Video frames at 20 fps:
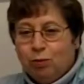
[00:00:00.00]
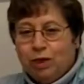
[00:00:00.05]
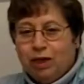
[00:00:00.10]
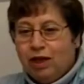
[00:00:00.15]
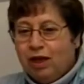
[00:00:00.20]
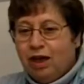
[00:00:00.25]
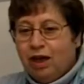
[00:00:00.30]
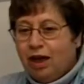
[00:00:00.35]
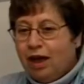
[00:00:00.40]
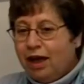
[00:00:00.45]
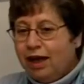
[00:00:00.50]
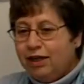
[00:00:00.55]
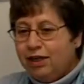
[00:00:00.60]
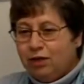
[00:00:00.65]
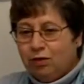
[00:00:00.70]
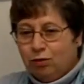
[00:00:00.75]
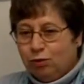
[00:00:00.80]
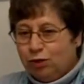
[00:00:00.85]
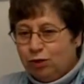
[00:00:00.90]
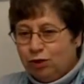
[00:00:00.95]
way. I
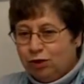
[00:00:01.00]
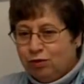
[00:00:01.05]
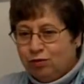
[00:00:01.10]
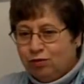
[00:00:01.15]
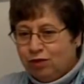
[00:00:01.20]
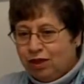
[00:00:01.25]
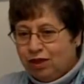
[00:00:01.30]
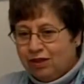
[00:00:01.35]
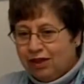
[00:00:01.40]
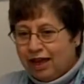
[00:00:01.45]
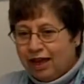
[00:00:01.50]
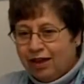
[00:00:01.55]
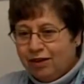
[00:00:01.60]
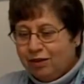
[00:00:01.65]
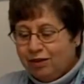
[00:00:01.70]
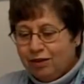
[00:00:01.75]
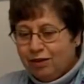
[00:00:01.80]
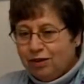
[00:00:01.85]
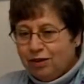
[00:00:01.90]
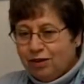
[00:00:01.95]
never could have done
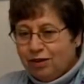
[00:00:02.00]
that.